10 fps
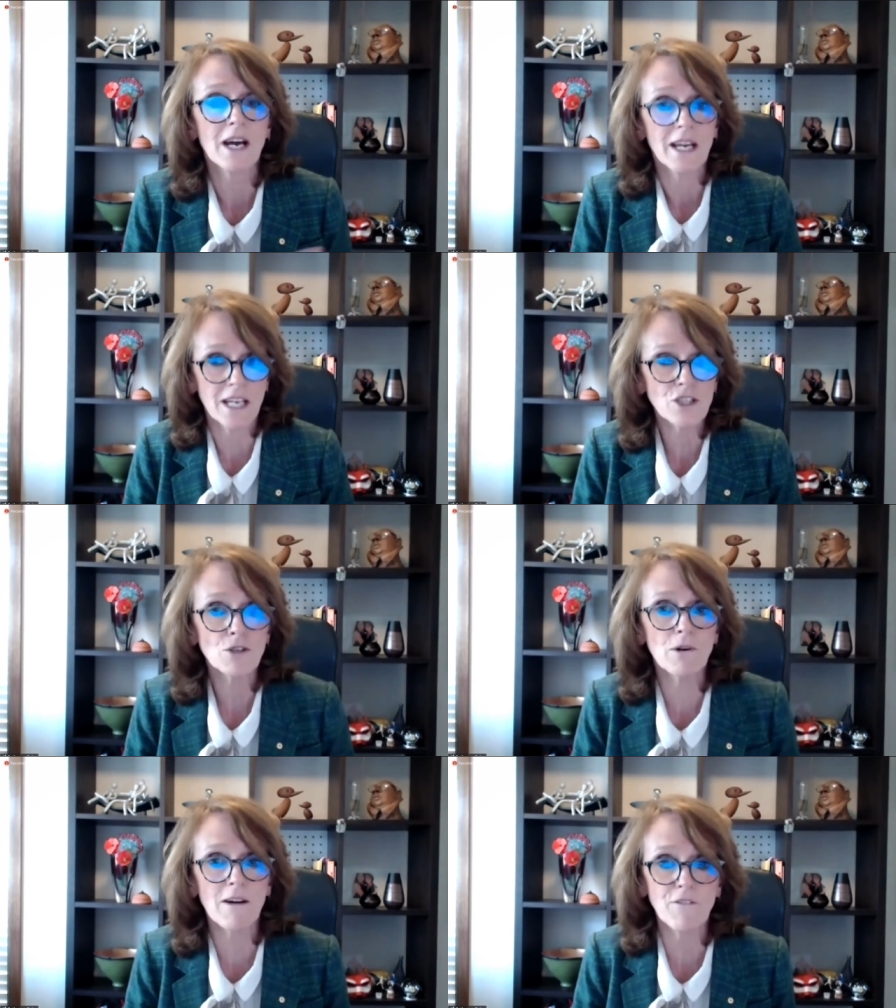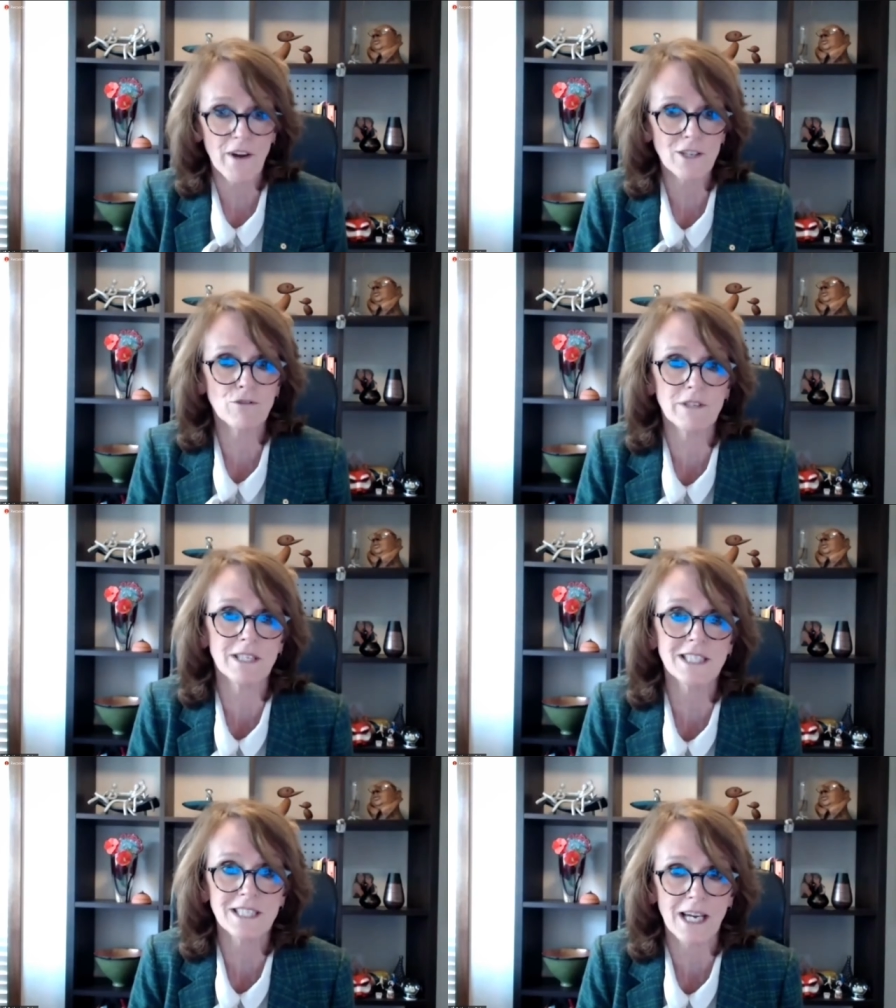into a factory
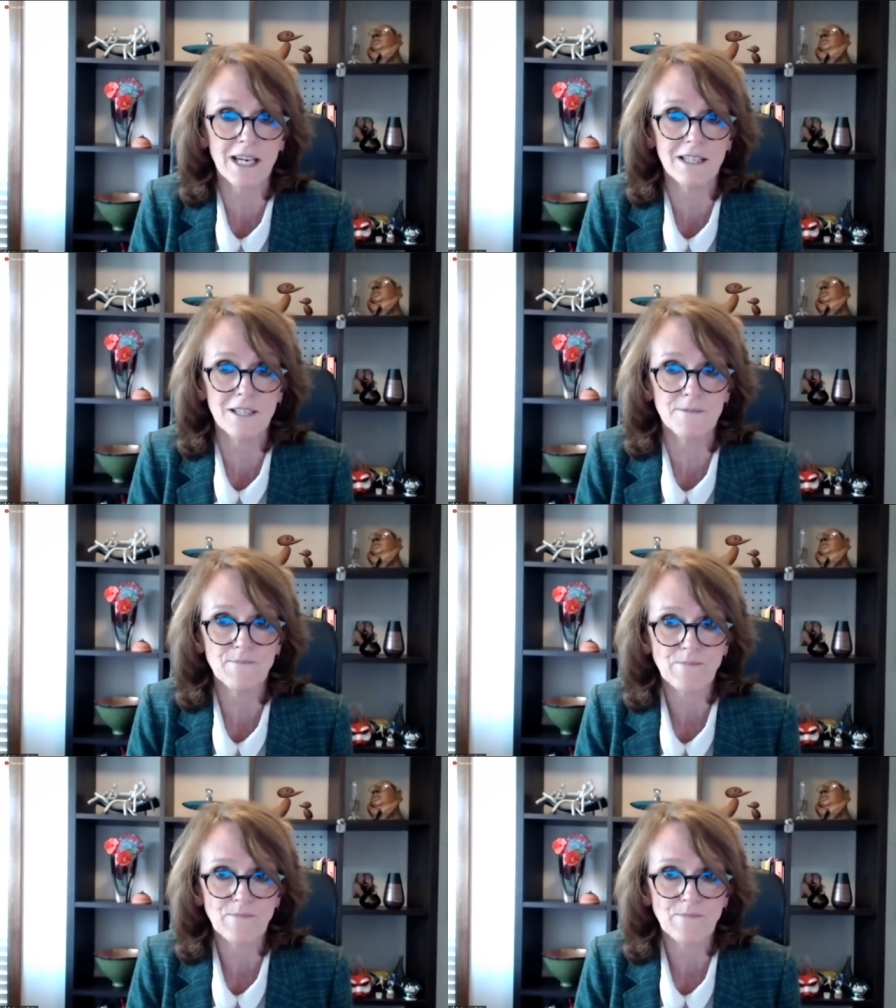and scale it.